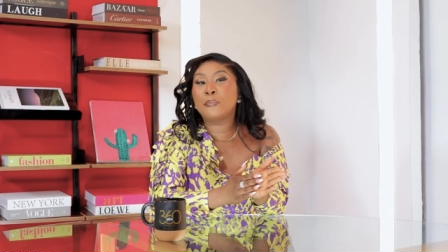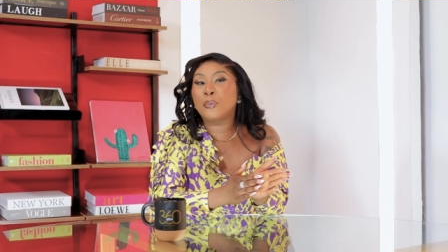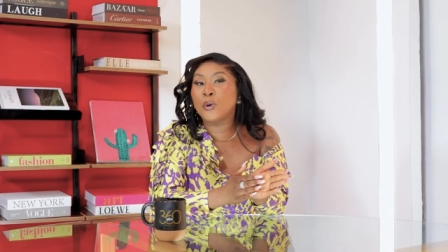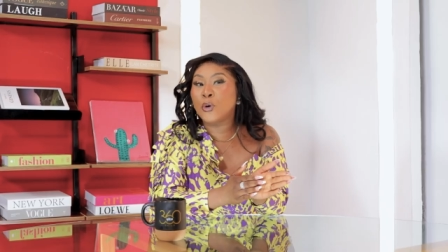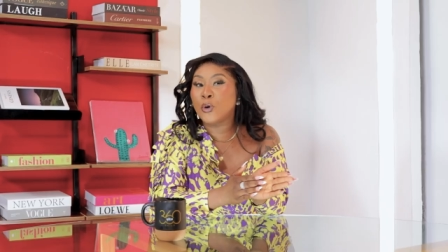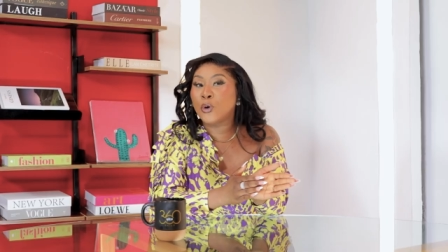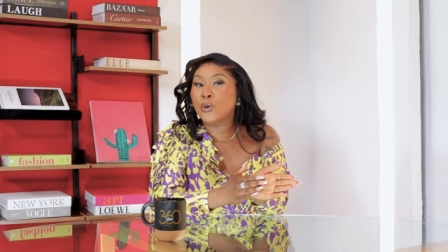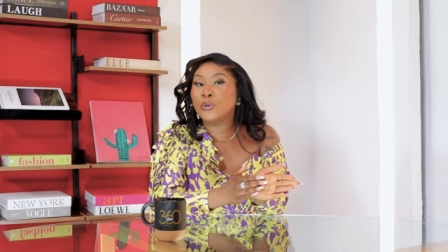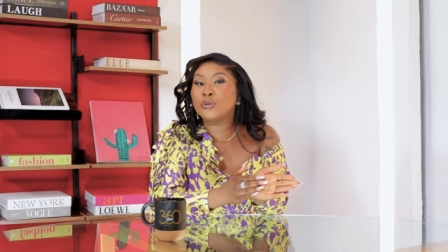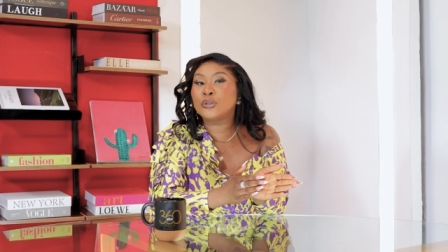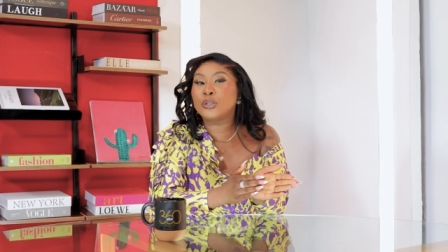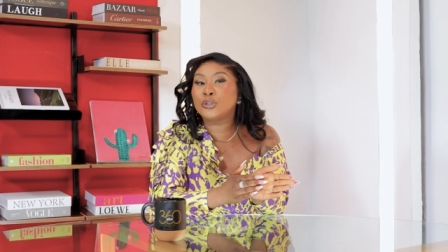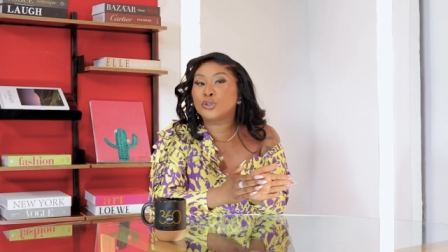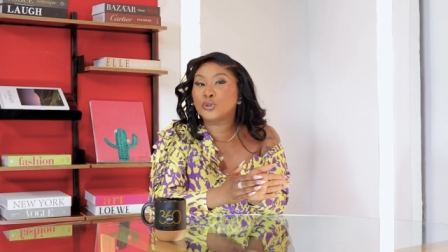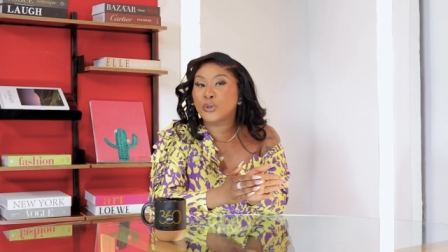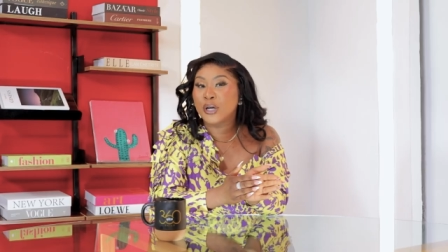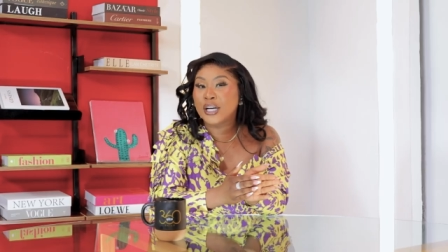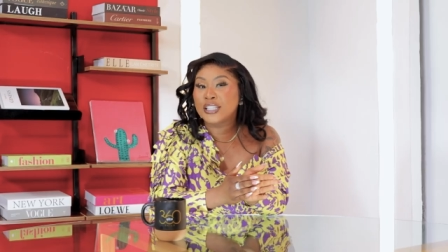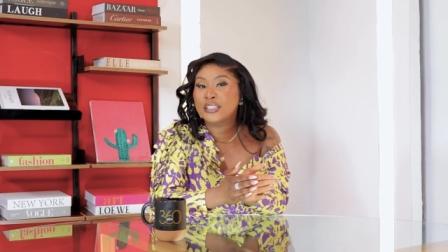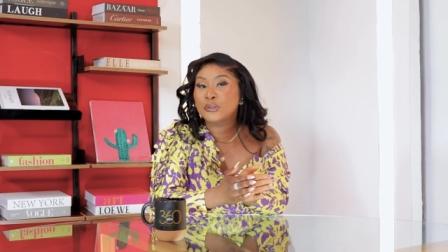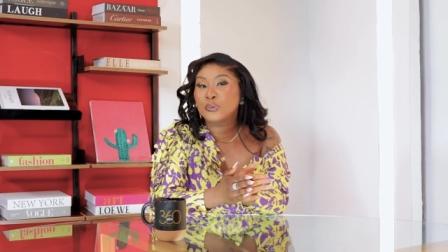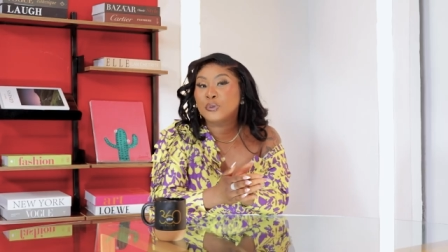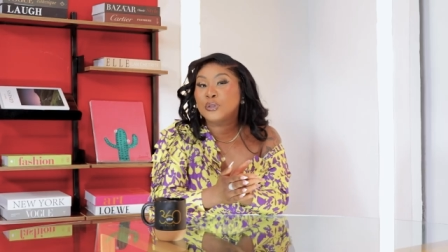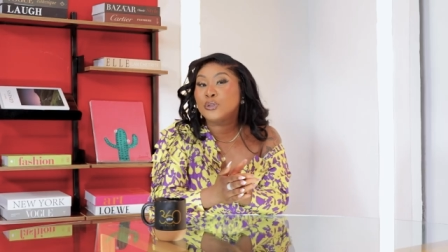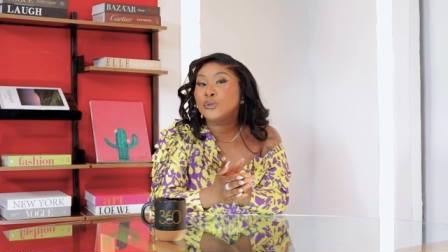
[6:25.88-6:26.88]
bold
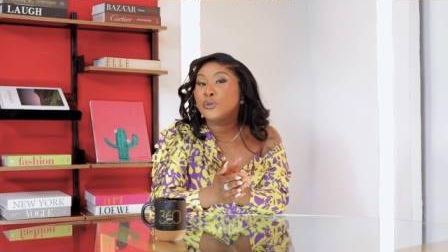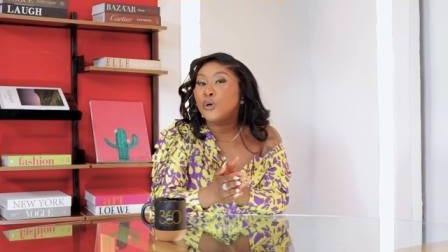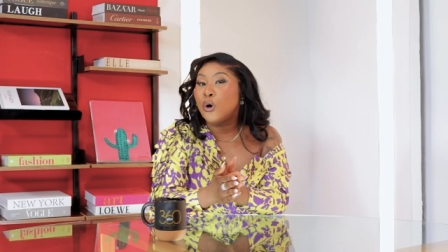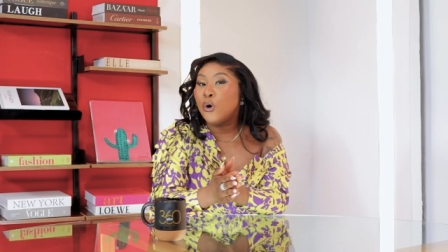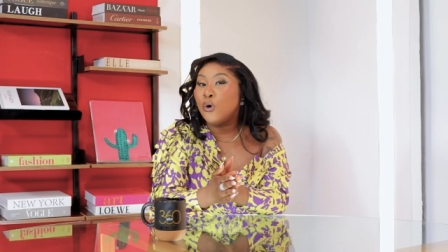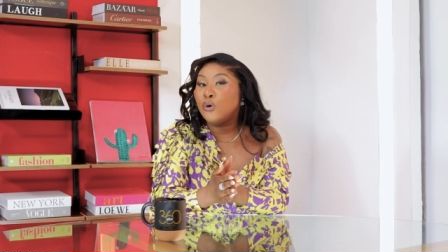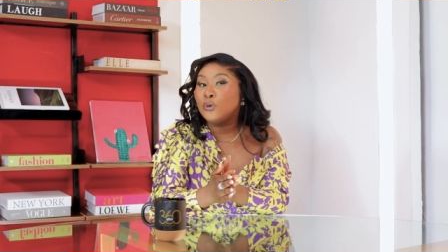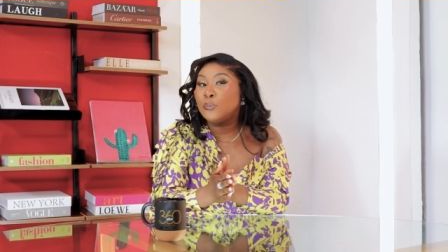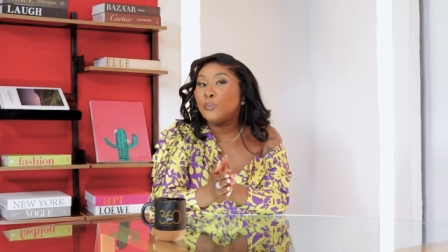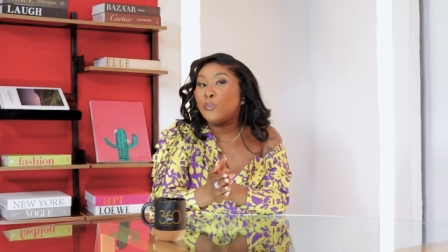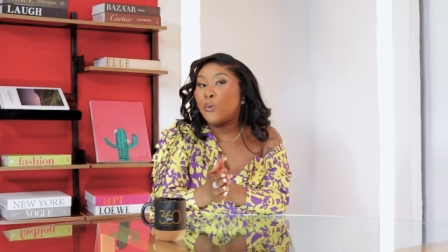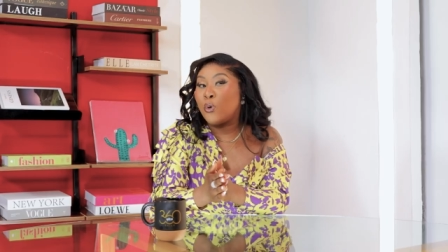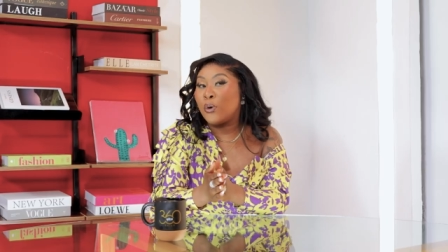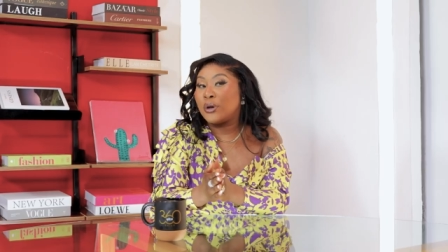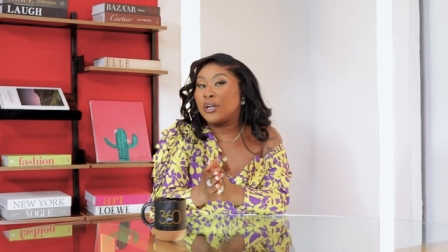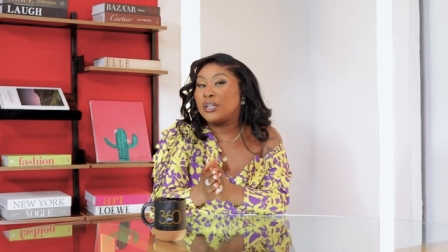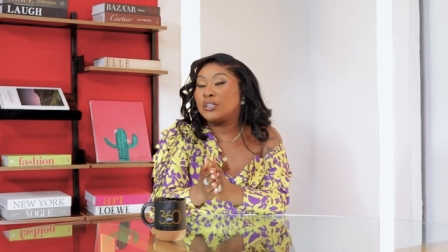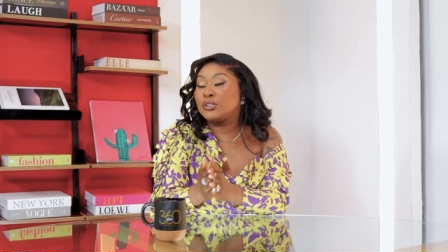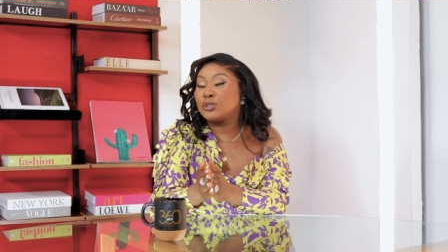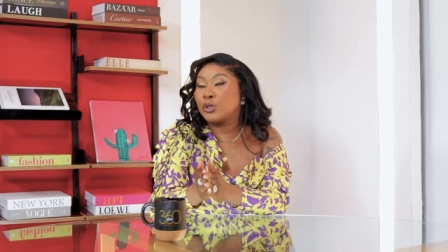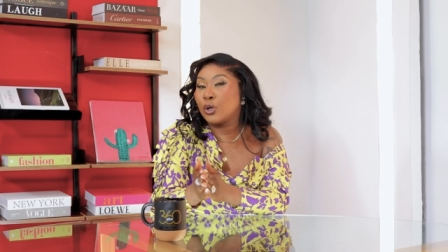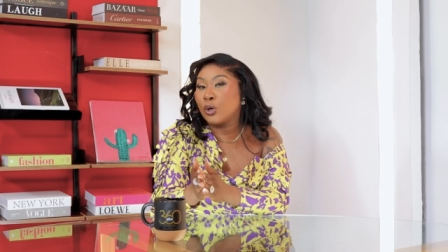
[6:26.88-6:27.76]
dress with gold pointed